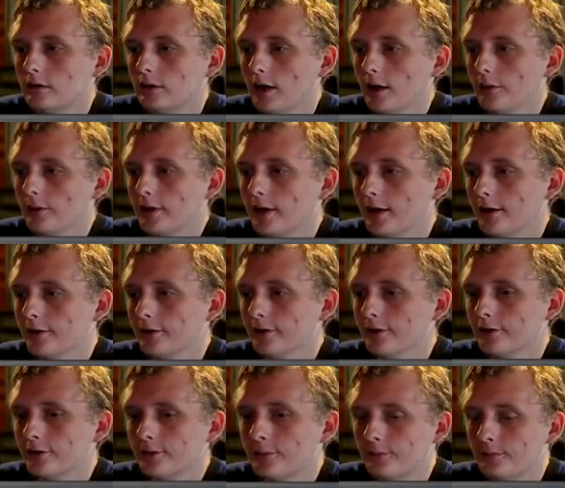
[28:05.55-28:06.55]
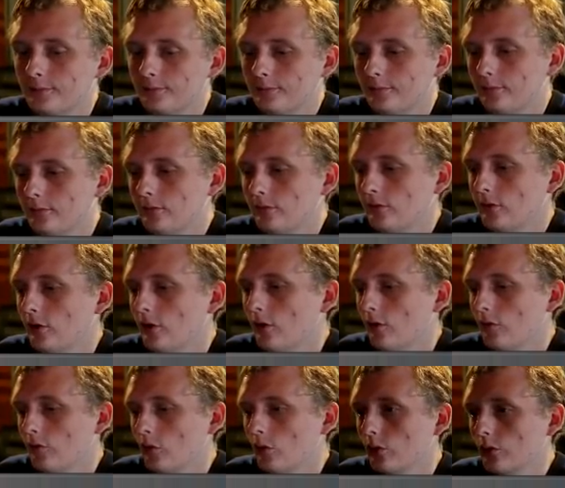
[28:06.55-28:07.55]
Yeah, we got this.
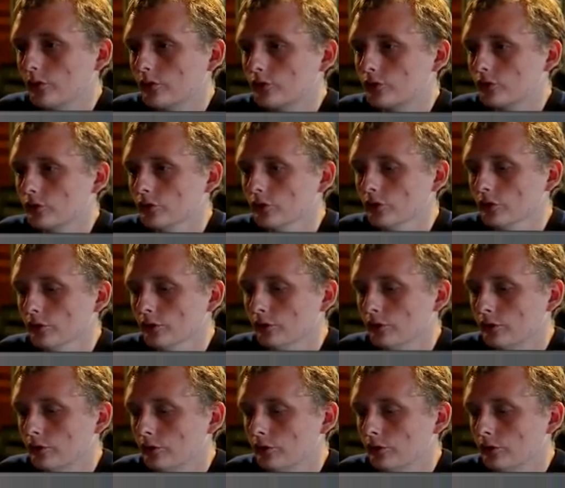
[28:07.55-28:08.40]
For sure.